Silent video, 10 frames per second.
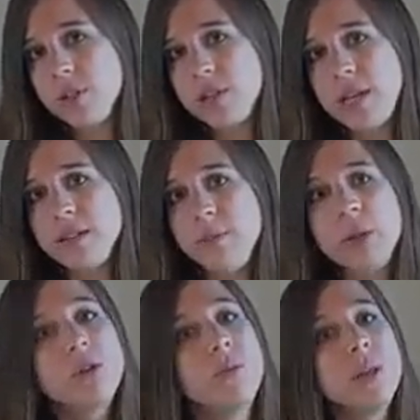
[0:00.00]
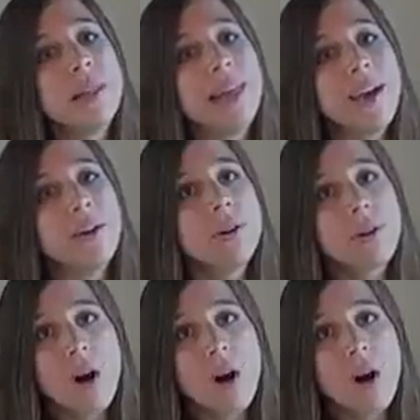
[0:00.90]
which tends to be a little bit lighter in